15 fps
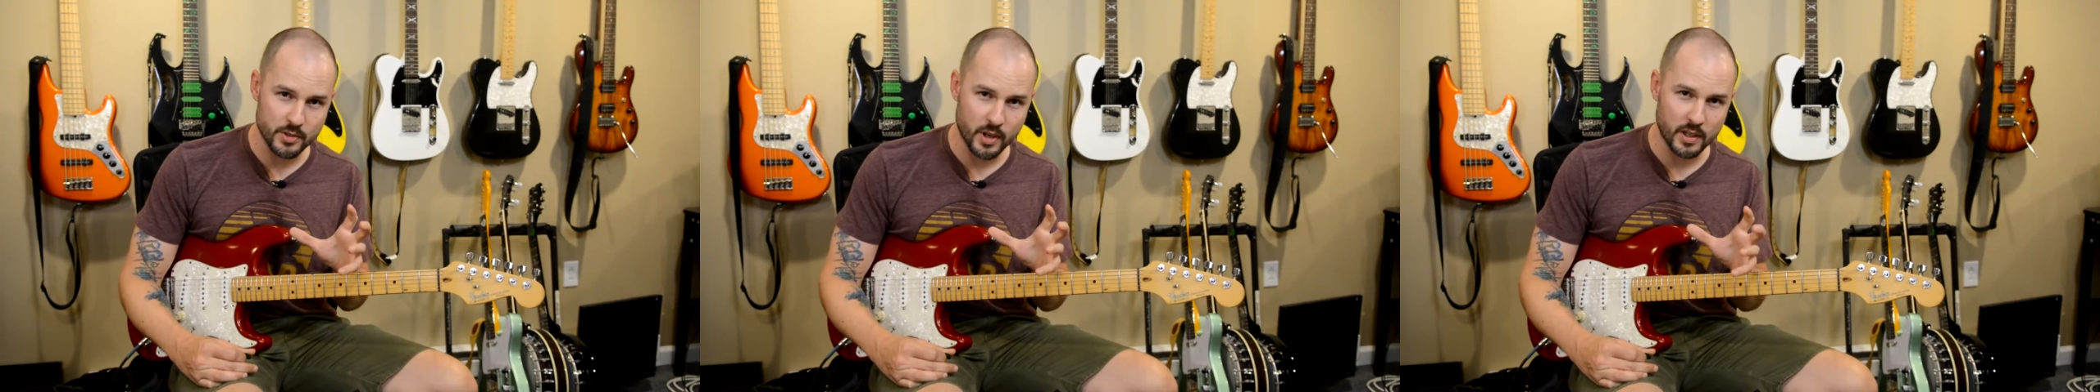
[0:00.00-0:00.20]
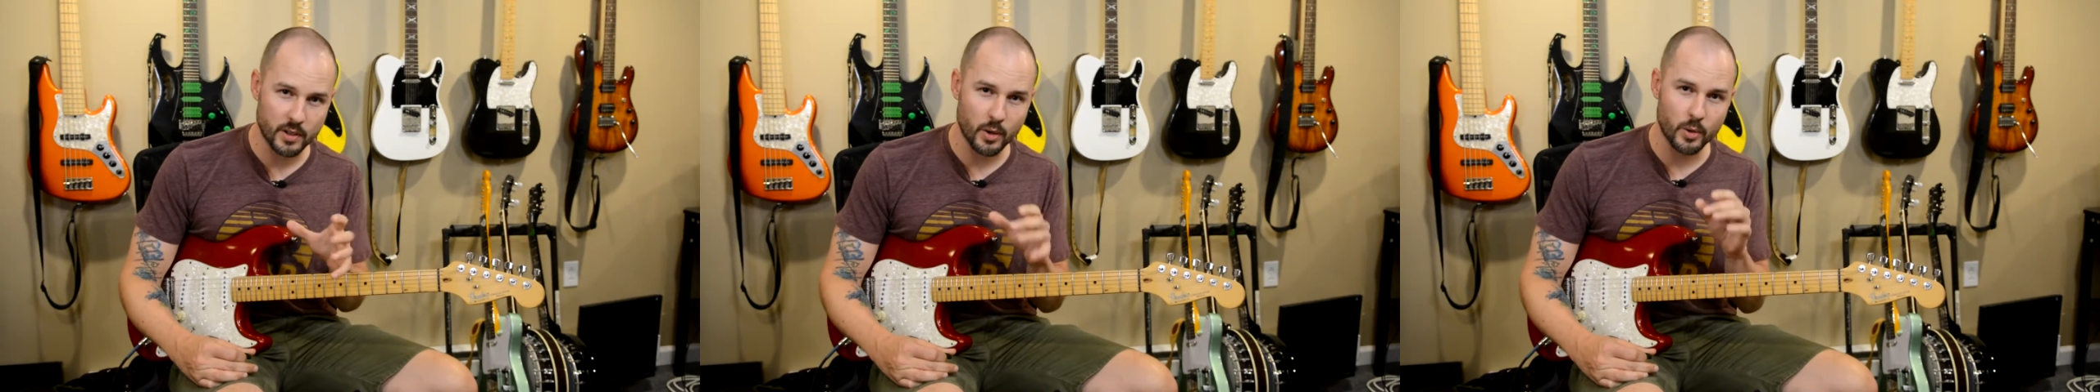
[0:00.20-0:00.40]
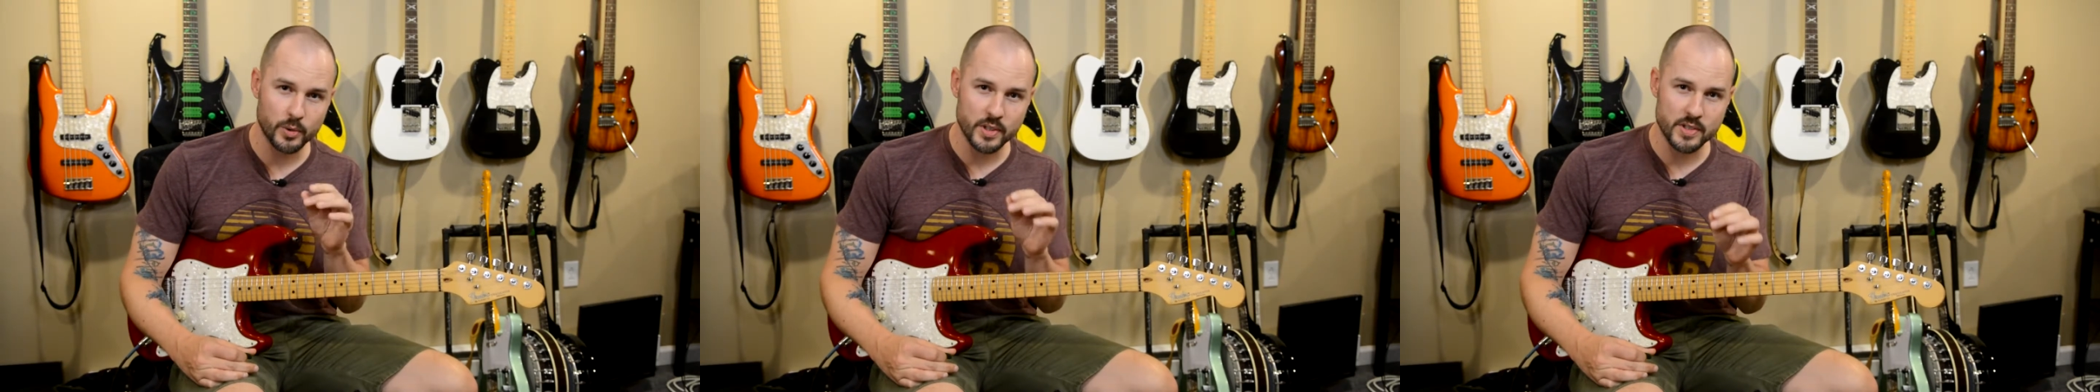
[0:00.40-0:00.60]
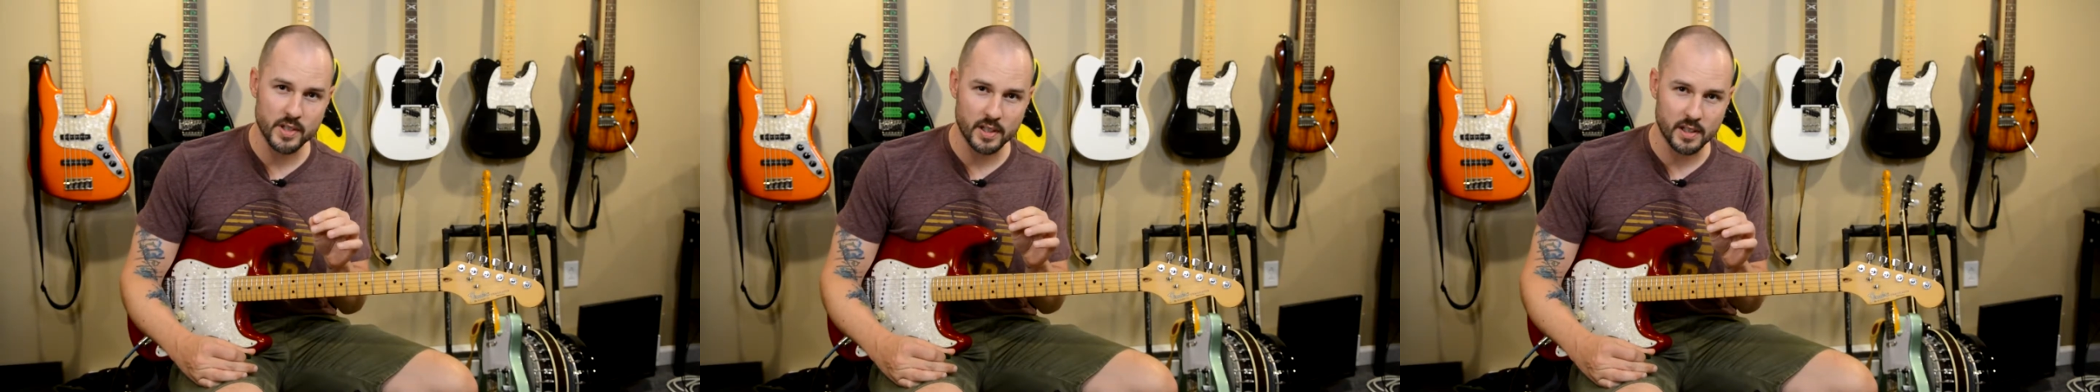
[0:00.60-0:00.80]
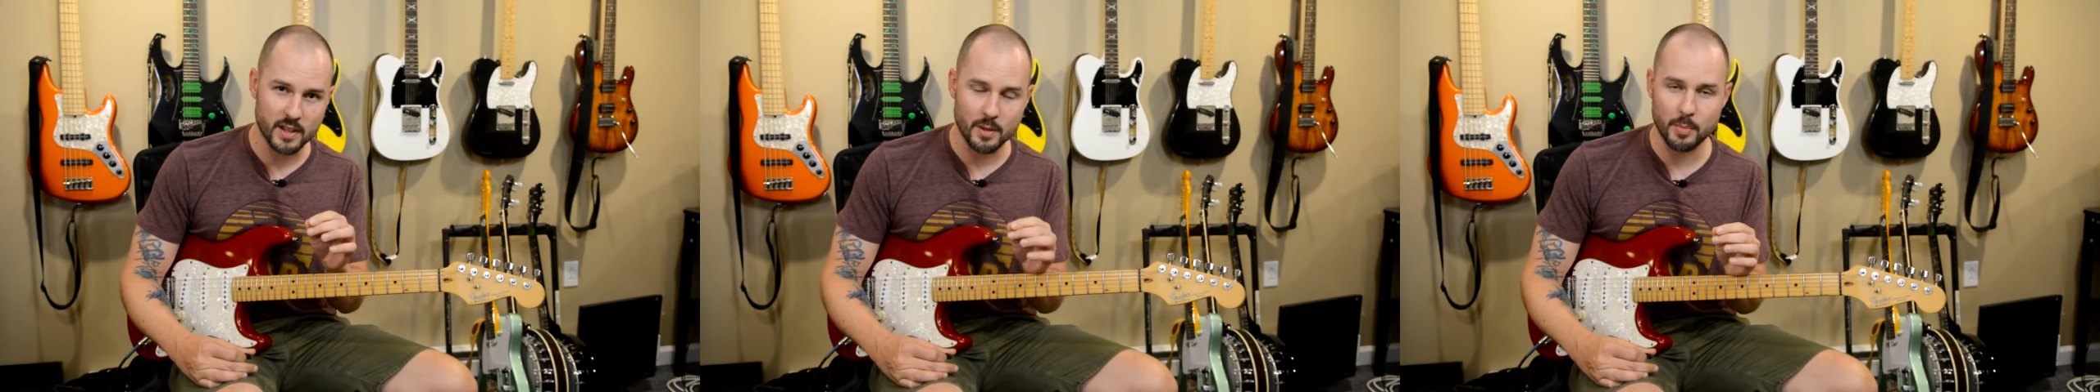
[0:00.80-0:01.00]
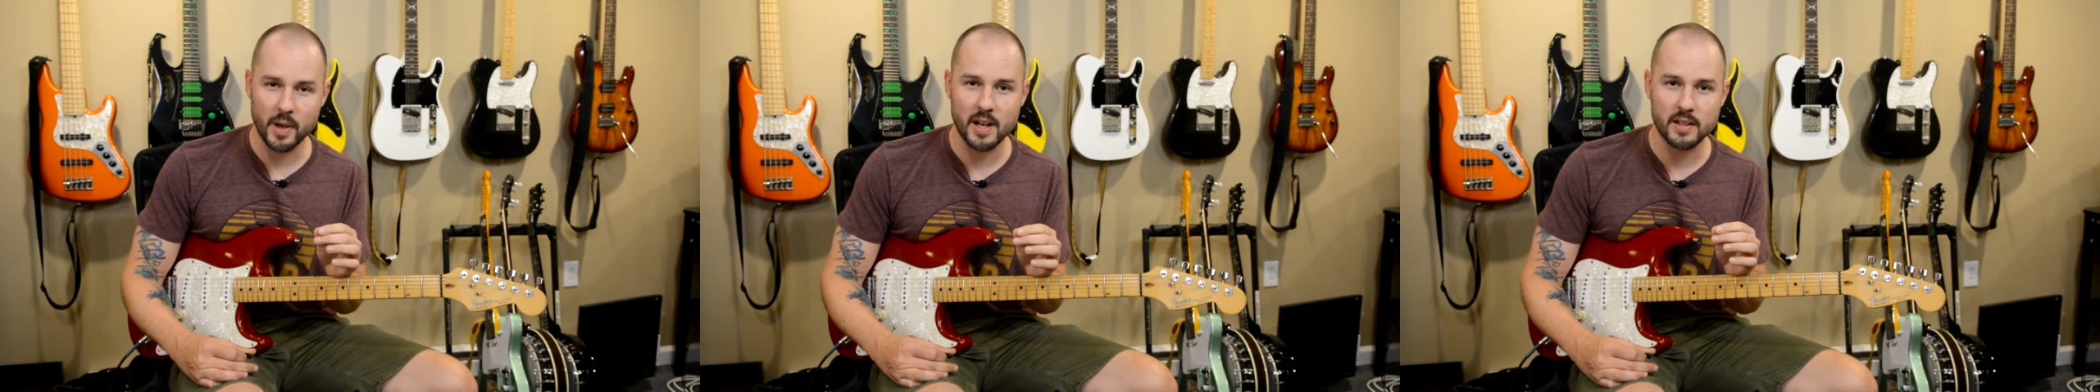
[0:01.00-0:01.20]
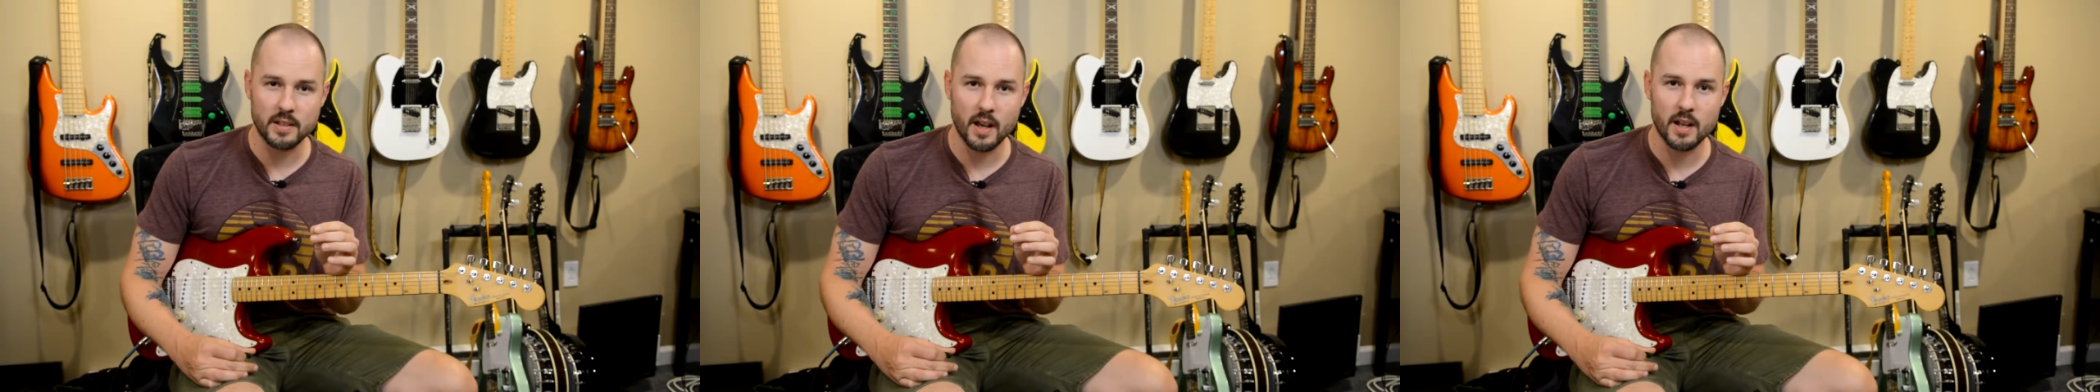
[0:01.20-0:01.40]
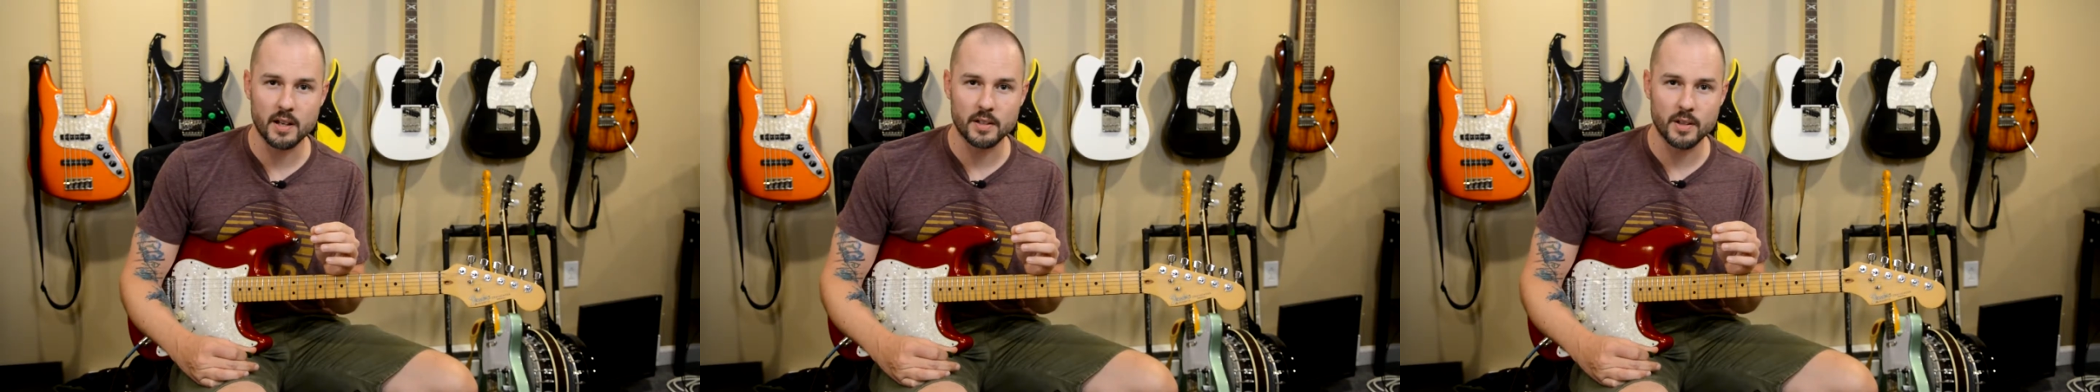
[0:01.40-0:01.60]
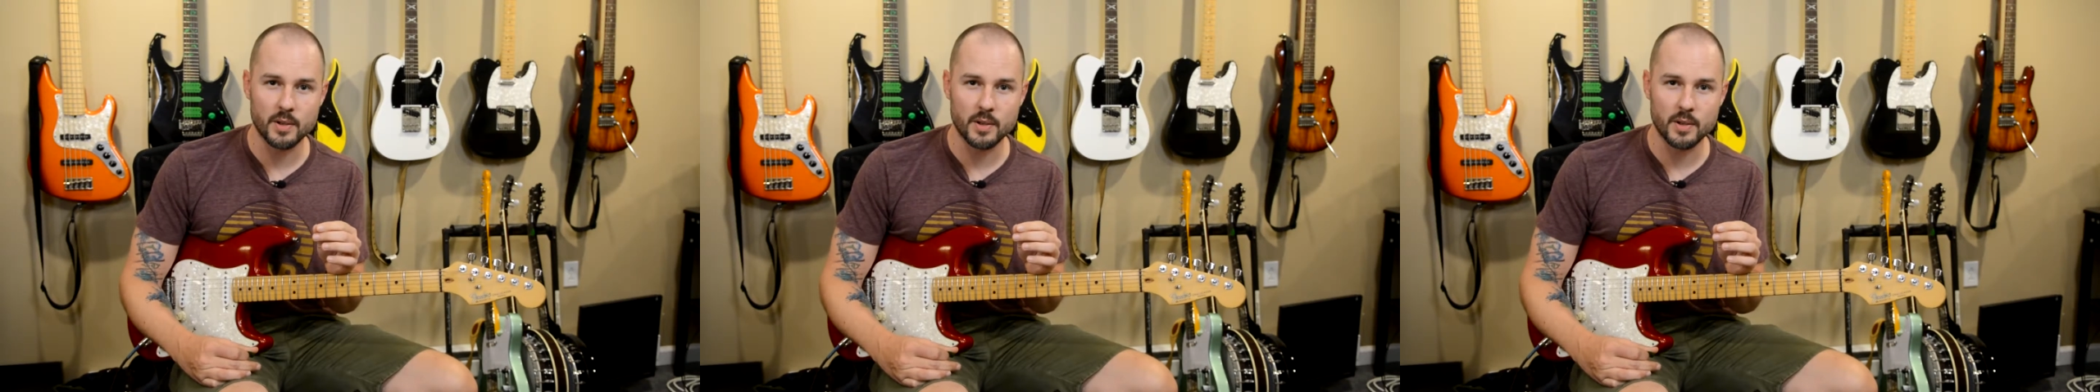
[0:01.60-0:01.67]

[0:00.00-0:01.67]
trying to only stick to the pentatonic